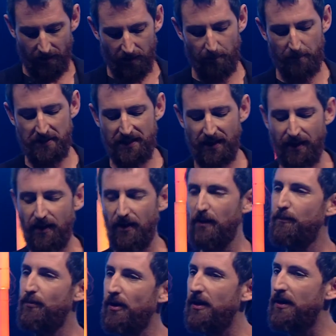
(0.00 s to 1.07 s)
the
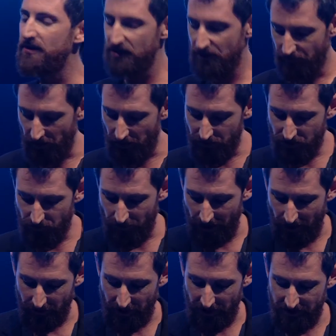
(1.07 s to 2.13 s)
particular brilliance of those
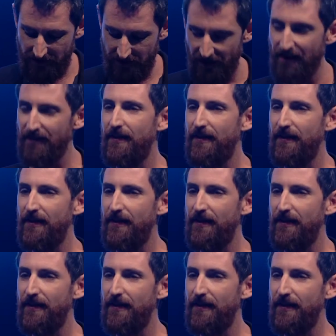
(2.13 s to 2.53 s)
around us,